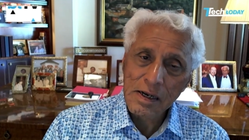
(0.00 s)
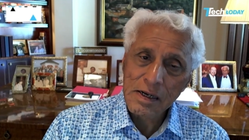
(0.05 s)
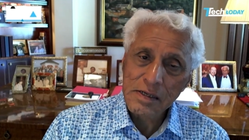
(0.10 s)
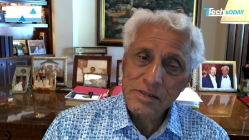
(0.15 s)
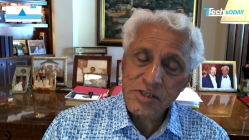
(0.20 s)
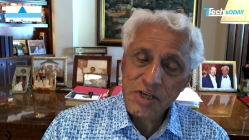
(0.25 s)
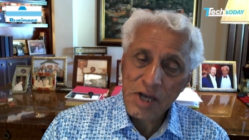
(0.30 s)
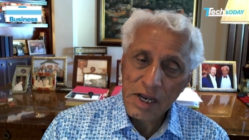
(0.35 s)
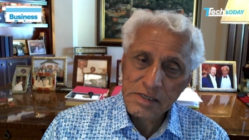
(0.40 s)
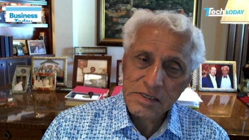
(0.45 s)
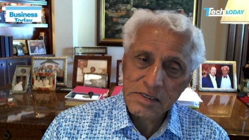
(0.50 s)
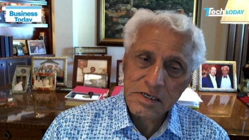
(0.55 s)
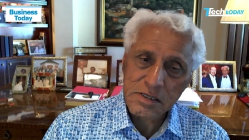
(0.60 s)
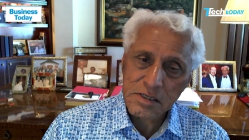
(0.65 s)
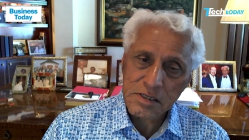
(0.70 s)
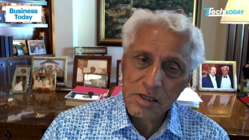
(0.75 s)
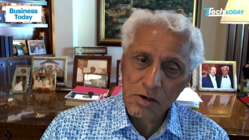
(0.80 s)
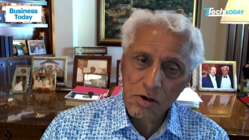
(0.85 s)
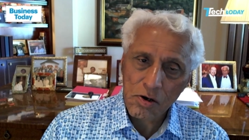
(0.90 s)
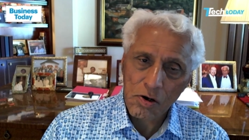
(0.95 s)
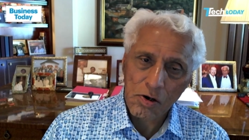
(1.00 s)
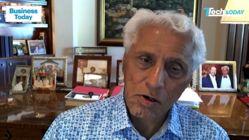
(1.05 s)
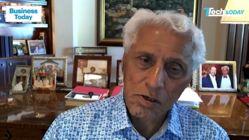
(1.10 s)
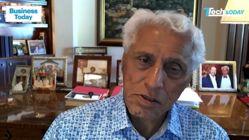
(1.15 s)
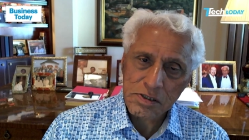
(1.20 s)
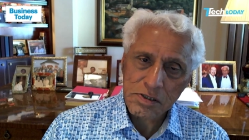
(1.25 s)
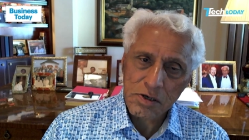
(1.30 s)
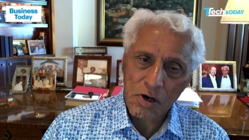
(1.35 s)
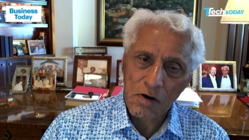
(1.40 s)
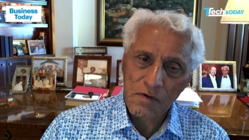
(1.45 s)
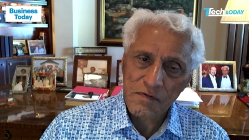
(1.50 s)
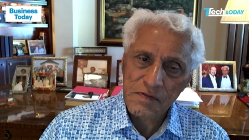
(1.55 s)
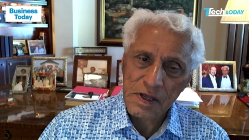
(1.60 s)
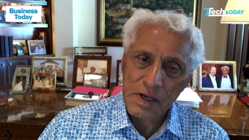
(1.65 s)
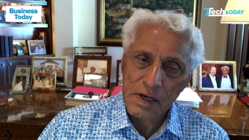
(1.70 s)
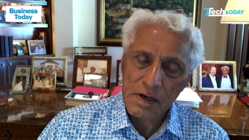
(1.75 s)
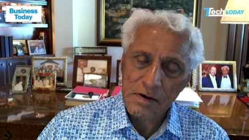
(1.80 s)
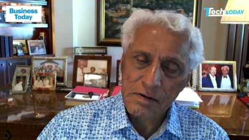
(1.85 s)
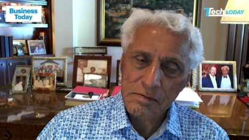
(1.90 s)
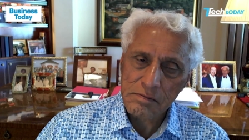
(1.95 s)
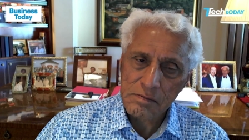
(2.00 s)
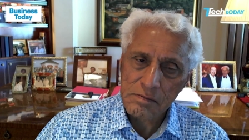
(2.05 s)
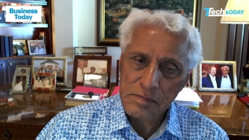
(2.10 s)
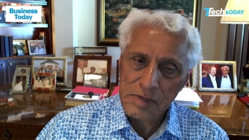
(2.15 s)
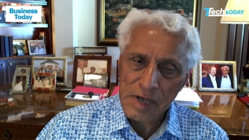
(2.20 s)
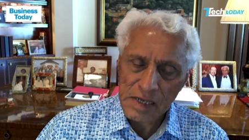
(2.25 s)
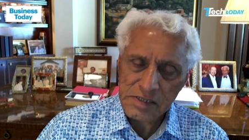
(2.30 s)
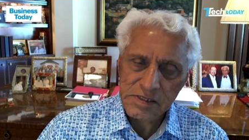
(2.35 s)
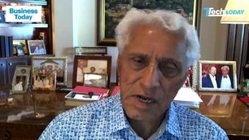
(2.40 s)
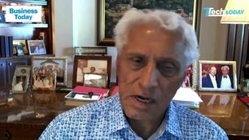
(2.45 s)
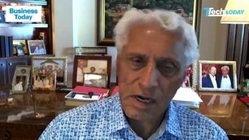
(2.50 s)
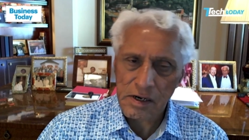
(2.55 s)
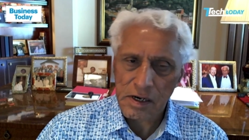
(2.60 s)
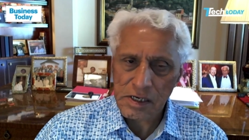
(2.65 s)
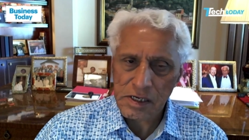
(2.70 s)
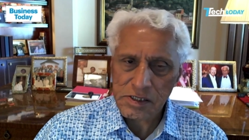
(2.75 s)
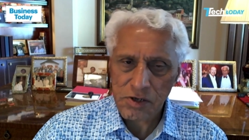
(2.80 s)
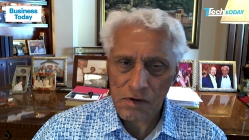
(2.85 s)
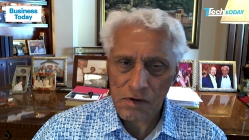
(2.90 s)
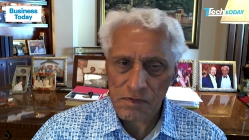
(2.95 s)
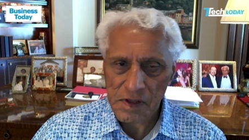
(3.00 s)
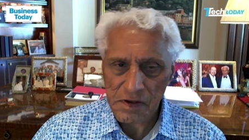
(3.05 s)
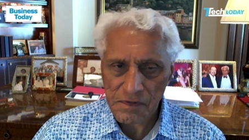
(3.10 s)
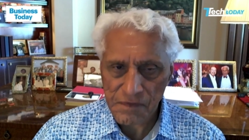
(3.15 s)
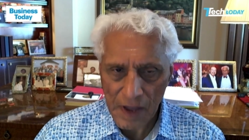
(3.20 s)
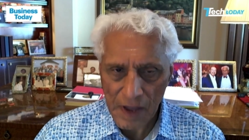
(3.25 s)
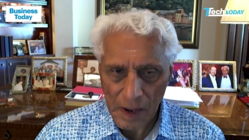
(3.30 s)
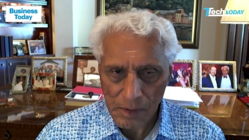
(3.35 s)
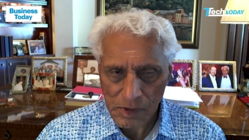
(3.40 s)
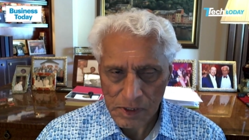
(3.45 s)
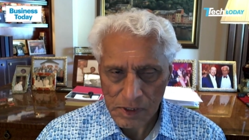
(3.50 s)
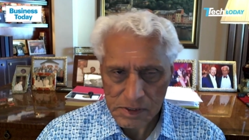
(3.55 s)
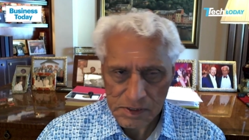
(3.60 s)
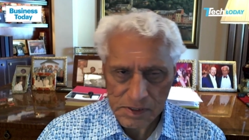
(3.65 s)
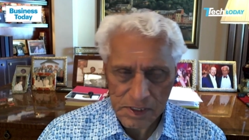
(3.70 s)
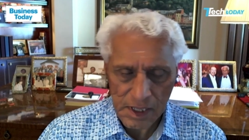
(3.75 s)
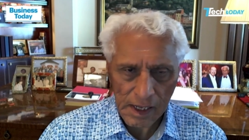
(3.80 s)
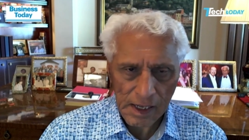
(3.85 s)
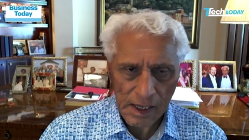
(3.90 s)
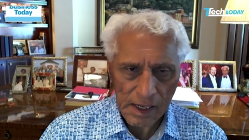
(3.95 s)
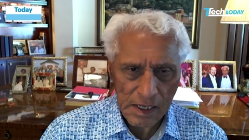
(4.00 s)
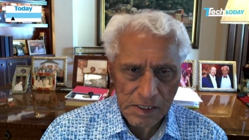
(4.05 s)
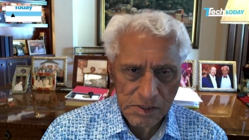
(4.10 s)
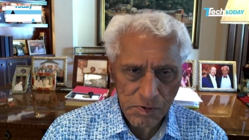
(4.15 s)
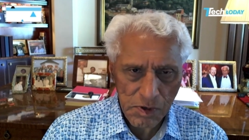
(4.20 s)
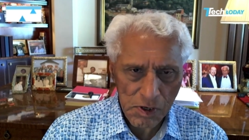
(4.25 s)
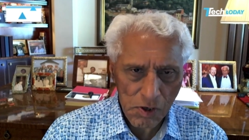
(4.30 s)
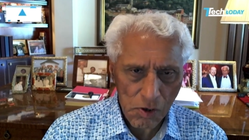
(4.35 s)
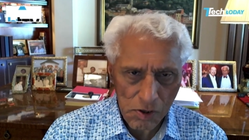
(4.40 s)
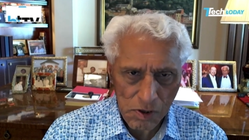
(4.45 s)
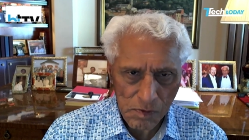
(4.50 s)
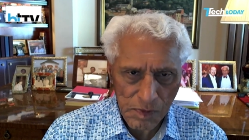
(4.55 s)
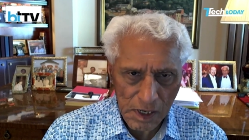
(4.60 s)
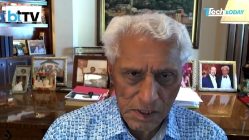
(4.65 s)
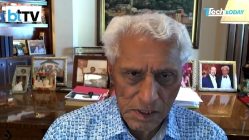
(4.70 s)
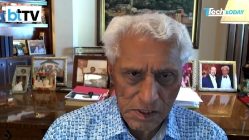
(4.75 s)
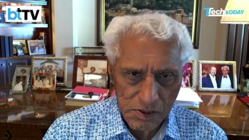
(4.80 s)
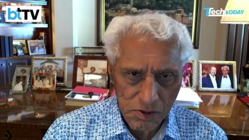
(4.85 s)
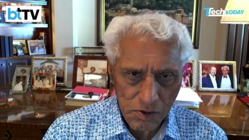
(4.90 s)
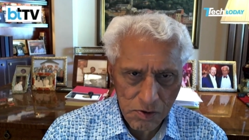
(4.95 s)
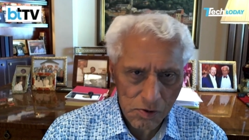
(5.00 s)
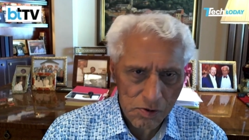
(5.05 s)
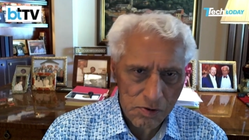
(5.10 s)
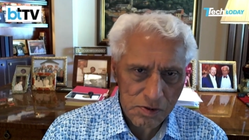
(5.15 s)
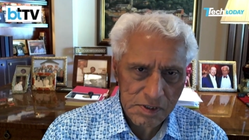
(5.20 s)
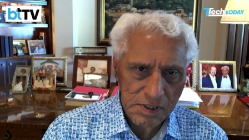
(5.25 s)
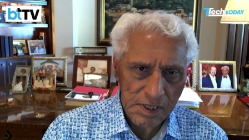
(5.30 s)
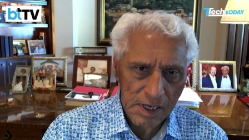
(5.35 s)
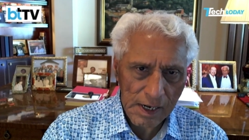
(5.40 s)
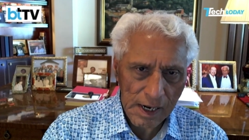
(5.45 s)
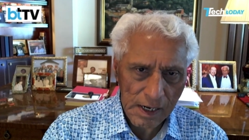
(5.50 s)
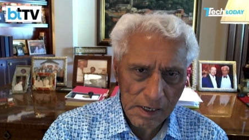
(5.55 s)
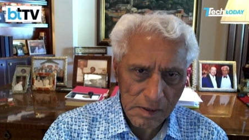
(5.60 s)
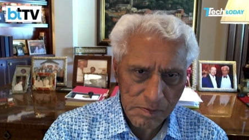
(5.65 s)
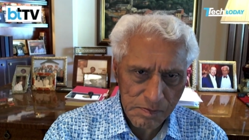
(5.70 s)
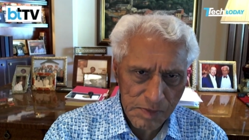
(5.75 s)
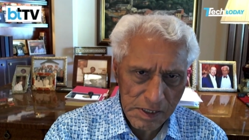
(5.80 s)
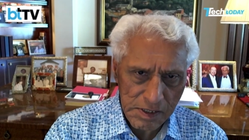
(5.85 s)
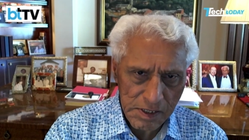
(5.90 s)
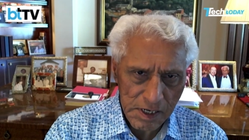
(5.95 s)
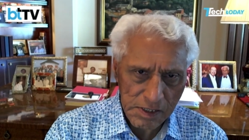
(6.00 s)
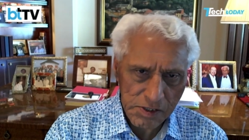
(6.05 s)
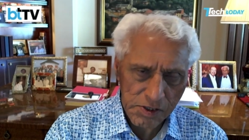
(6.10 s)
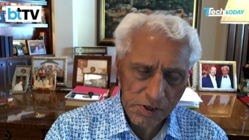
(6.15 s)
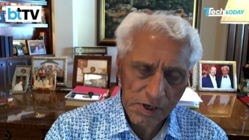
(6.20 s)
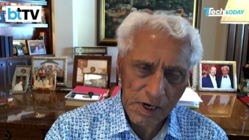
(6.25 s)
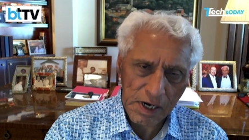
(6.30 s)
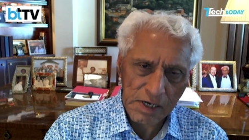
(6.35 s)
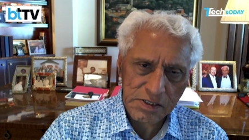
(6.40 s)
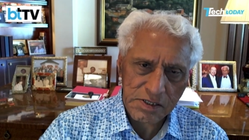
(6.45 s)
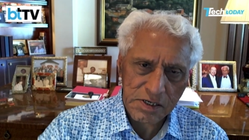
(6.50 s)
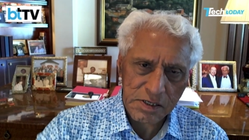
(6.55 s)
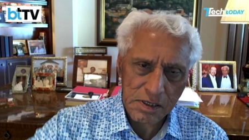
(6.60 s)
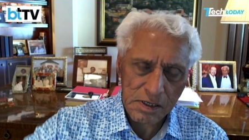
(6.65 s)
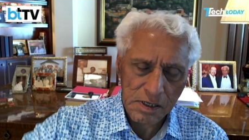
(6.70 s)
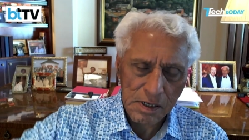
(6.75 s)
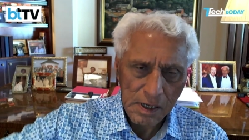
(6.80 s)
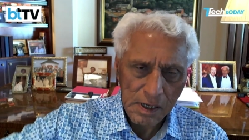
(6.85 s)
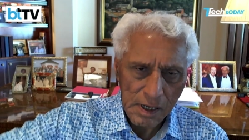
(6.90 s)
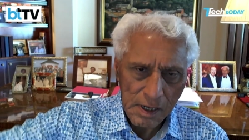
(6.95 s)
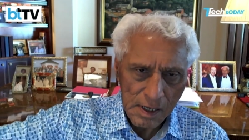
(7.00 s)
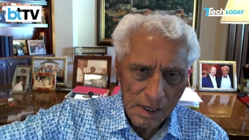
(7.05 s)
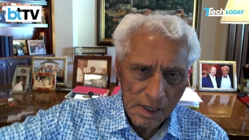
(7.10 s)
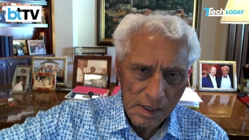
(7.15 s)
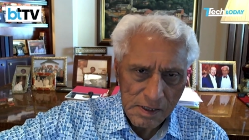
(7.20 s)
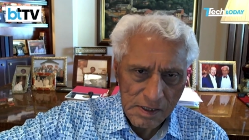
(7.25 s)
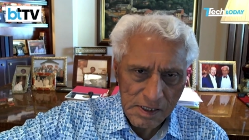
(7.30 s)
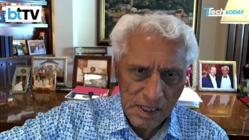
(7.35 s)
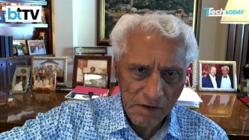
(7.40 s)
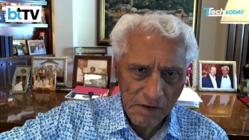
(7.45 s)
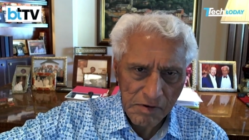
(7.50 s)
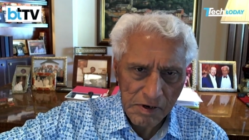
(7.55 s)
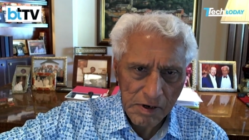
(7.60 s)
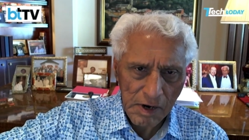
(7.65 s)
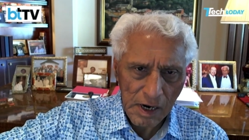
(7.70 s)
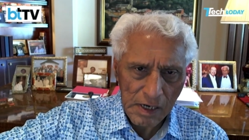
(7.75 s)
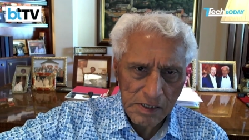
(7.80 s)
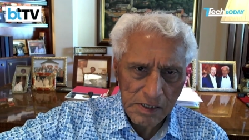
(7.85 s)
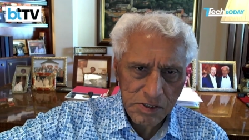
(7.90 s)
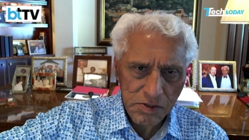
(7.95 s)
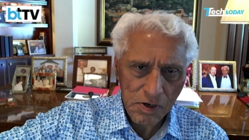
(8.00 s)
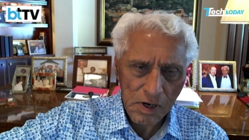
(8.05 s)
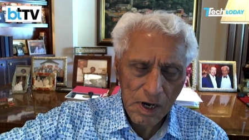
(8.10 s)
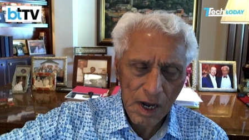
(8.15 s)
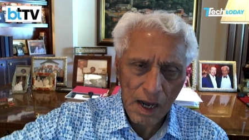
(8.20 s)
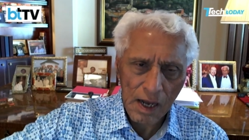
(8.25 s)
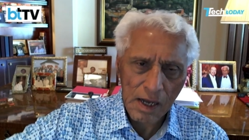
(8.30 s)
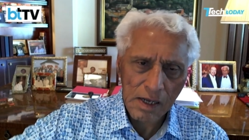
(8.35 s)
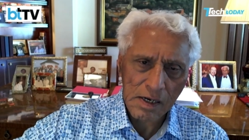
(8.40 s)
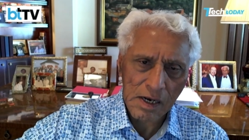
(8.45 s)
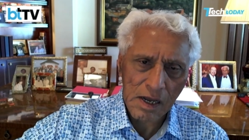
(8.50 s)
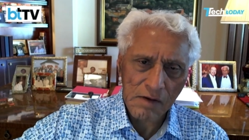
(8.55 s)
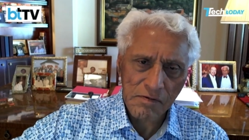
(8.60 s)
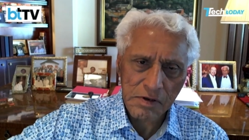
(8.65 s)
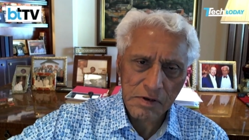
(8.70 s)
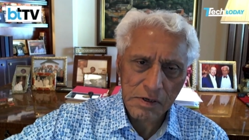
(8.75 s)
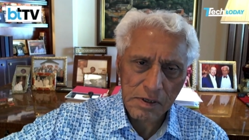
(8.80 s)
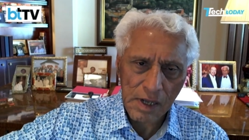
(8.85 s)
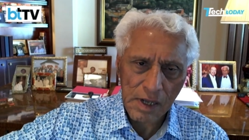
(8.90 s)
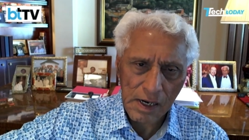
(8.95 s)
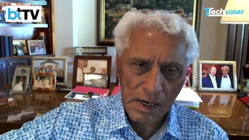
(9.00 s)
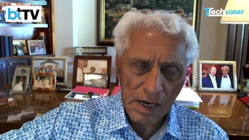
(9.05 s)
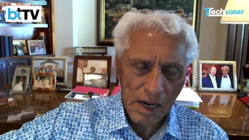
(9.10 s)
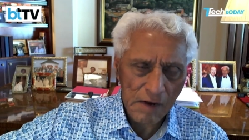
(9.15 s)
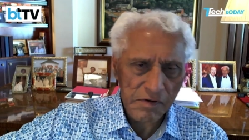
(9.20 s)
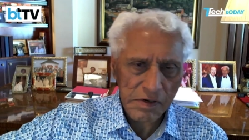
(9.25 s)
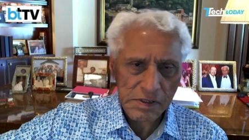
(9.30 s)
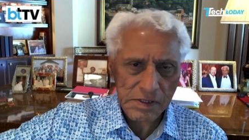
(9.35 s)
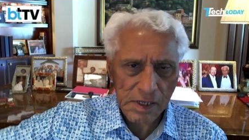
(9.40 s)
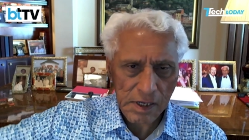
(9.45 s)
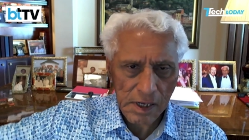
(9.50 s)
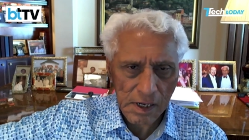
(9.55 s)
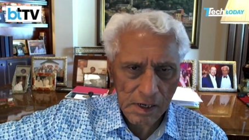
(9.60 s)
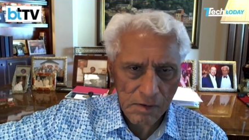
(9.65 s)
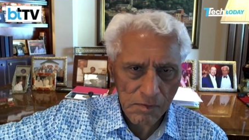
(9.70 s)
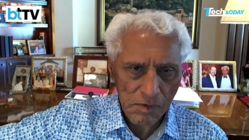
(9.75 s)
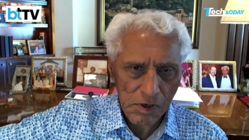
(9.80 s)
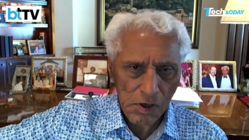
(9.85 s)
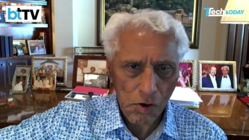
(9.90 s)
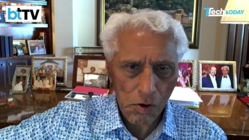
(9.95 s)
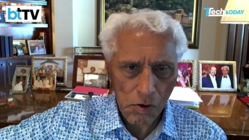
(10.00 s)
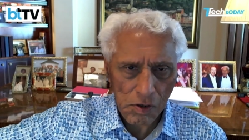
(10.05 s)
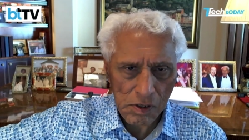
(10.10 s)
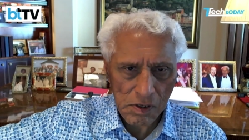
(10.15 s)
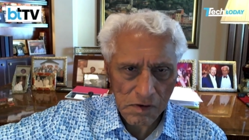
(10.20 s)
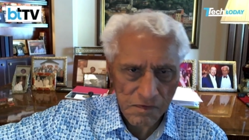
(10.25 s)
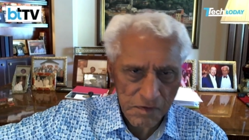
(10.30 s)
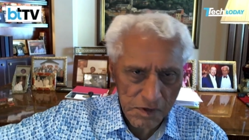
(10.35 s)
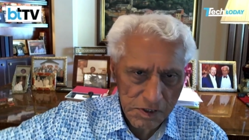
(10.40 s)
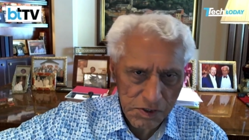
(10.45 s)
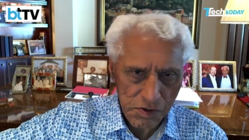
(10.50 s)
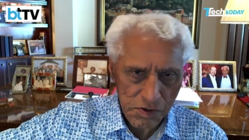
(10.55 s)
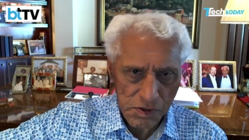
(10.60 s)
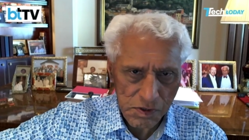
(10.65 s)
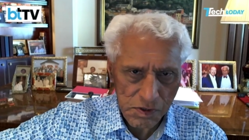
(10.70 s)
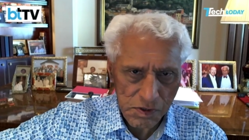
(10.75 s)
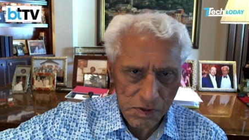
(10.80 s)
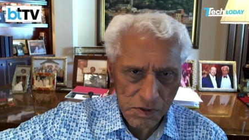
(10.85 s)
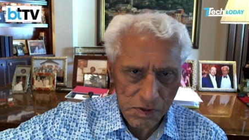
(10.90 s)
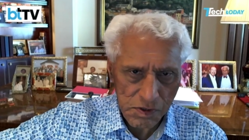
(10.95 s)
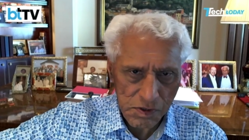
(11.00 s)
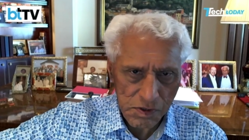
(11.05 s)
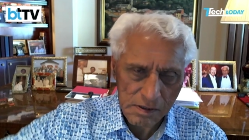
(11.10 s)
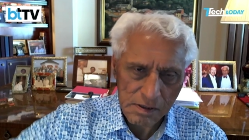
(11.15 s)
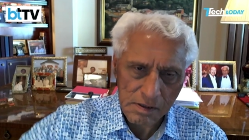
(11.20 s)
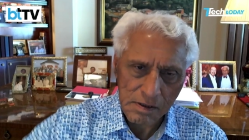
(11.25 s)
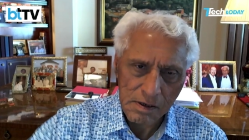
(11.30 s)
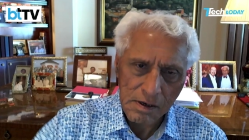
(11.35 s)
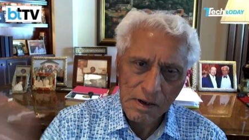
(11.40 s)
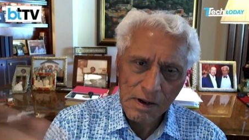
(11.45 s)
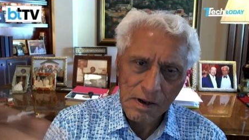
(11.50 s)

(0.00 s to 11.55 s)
it changes the course of the next generation of their families. Their kids will go to better schools. They'll get a better education. They will rise to a higher level, and everything will go in a virtuous cycle.